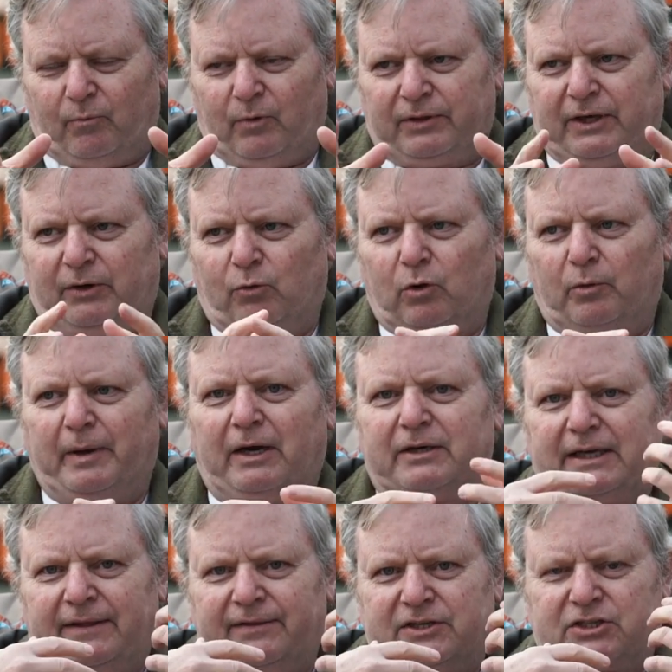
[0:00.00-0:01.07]
what they're all
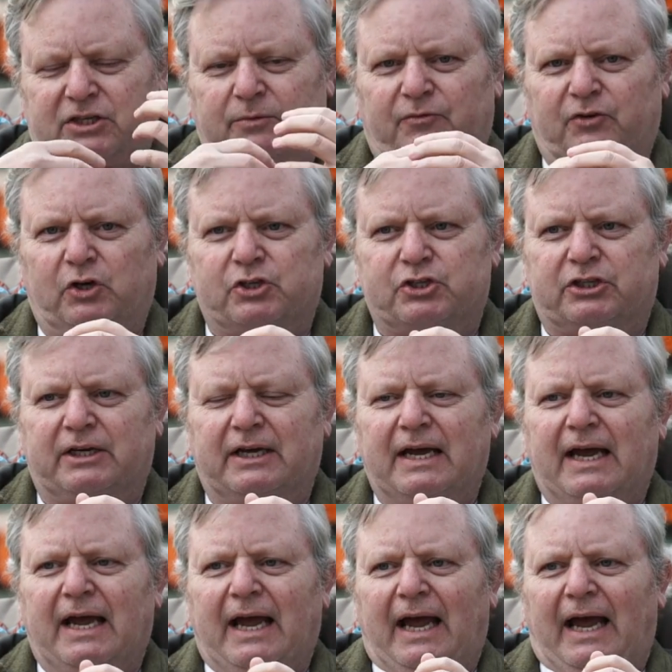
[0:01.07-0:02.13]
about, and this conversion.
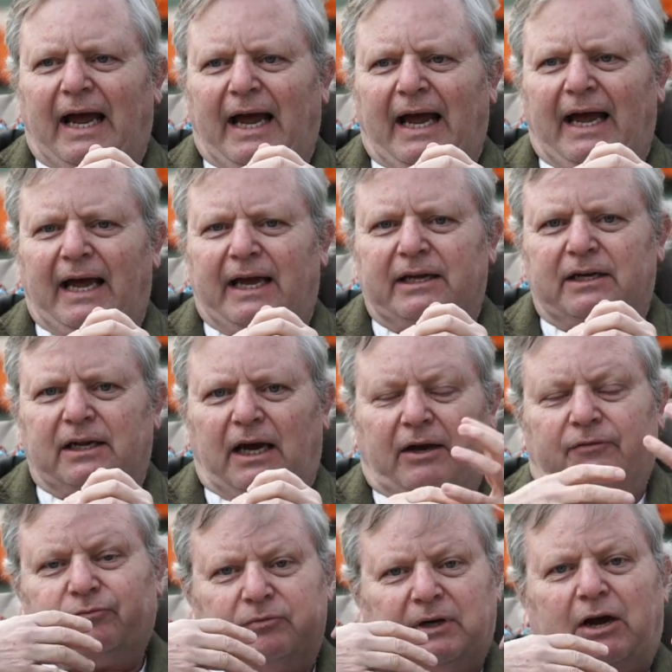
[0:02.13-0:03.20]
And
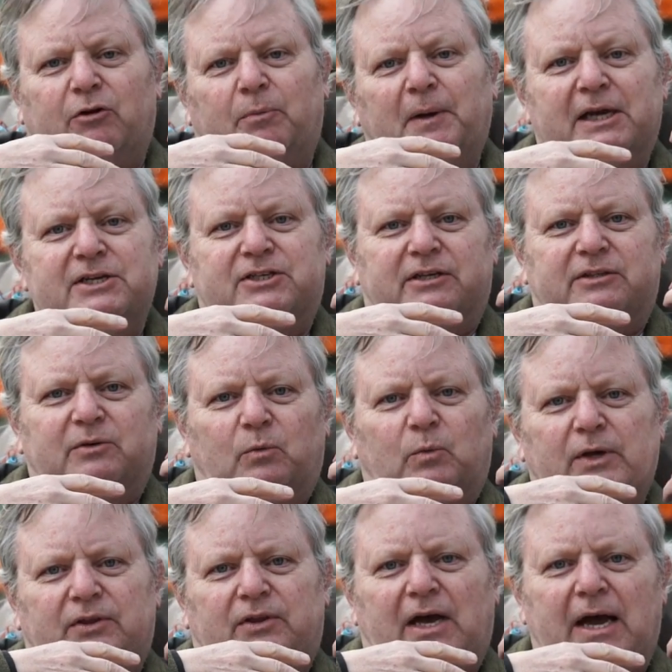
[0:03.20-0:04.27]
I've now replaced it
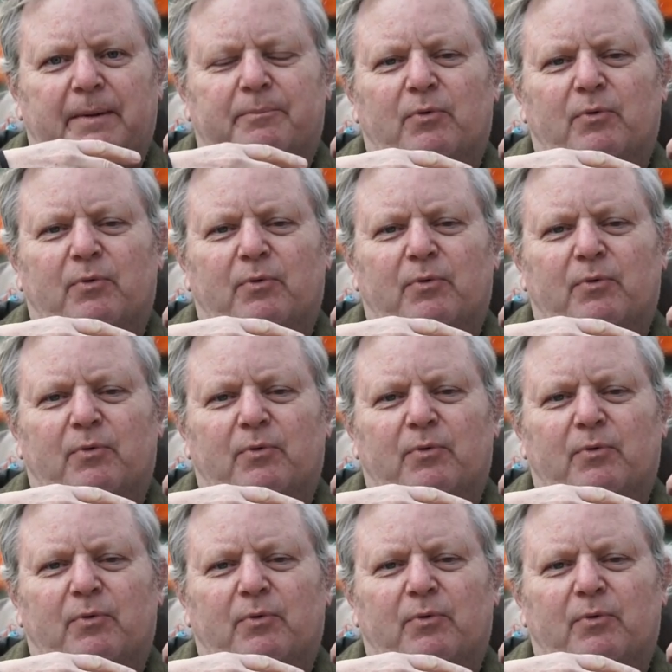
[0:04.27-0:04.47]
with a